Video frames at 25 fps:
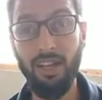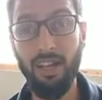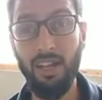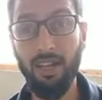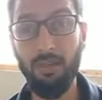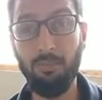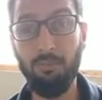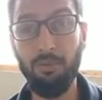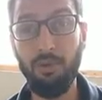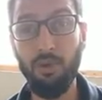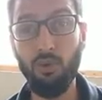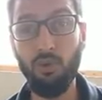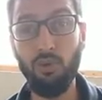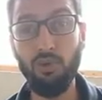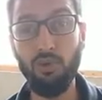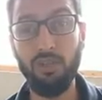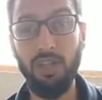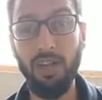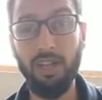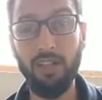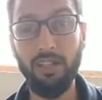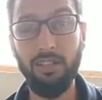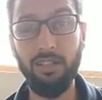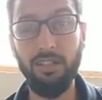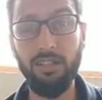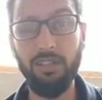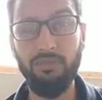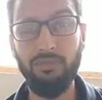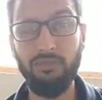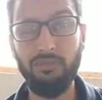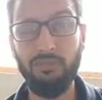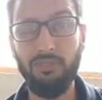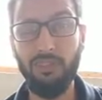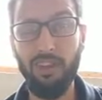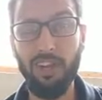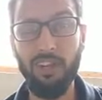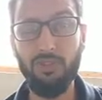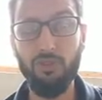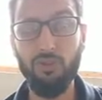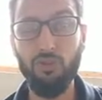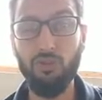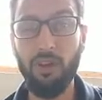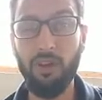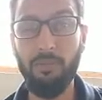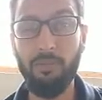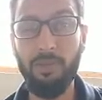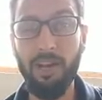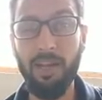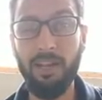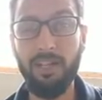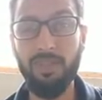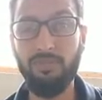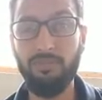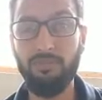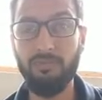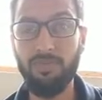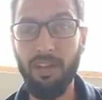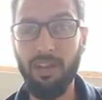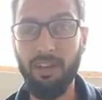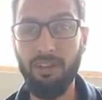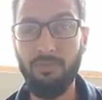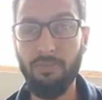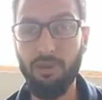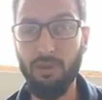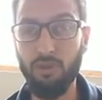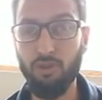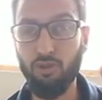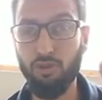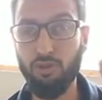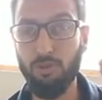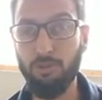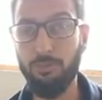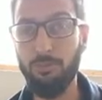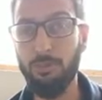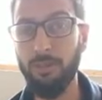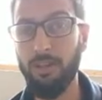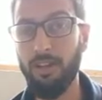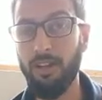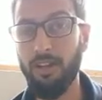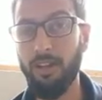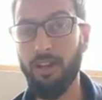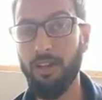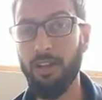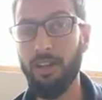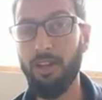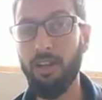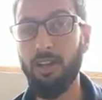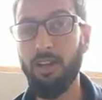He believes that this French drama is very much superior